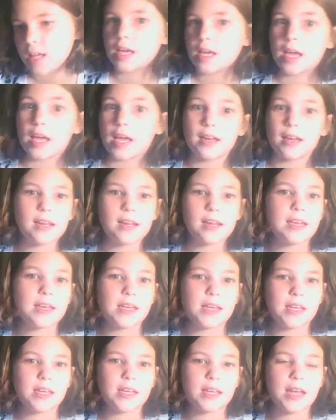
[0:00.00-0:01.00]
and
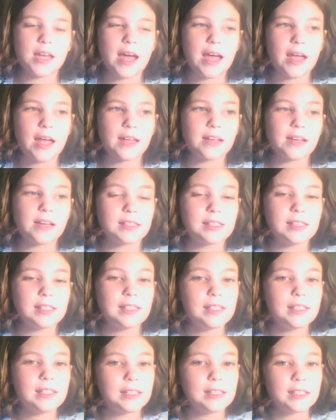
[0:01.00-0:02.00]
it had a
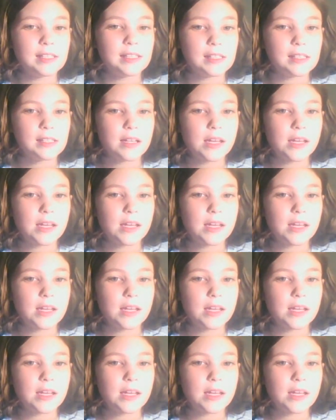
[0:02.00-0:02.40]
key,